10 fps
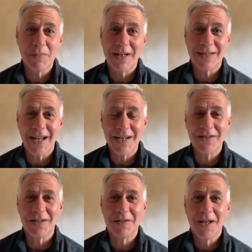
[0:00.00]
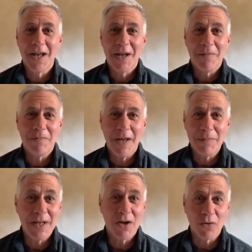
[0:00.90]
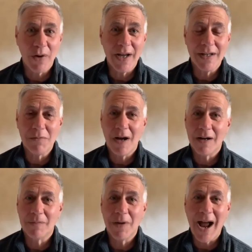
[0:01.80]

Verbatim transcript: meditation may be a great uh,